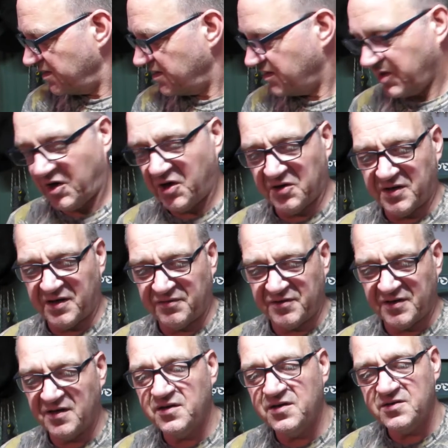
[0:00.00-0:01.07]
I've got nothing
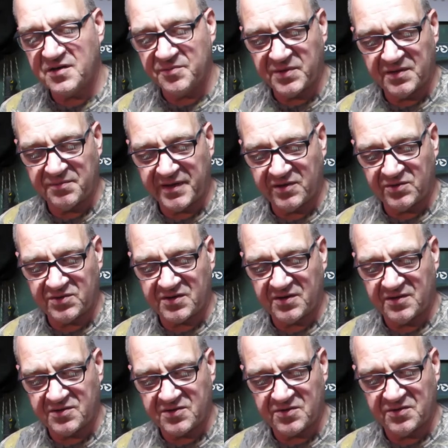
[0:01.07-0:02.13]
to lose, I'll put the metal
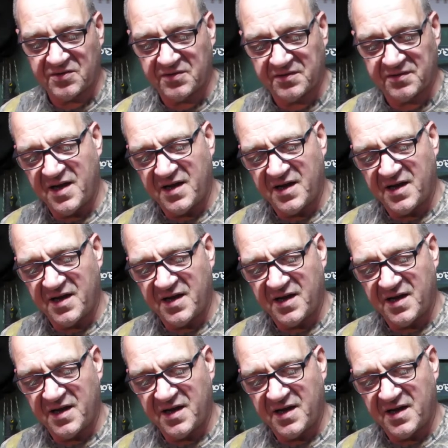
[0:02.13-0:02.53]
silencer on.